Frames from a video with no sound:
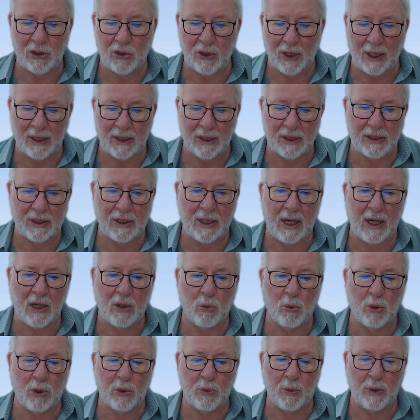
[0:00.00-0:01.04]
to understand
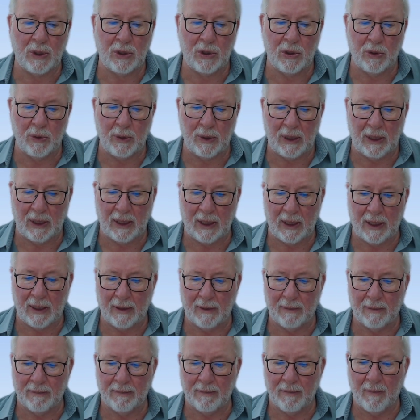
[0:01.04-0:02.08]
what we're doing here.
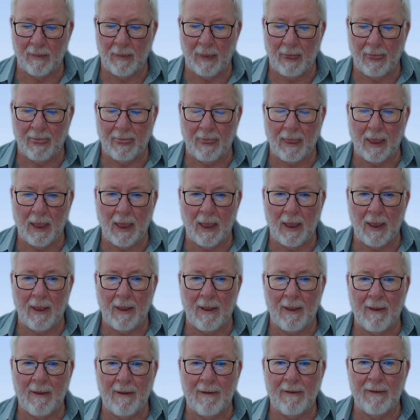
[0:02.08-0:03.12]

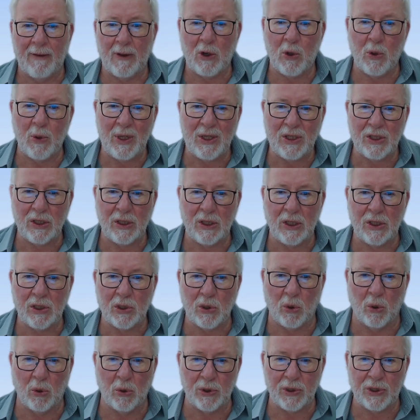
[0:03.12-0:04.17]
The question is
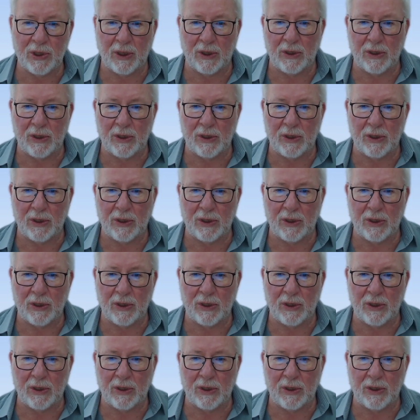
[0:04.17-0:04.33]
also,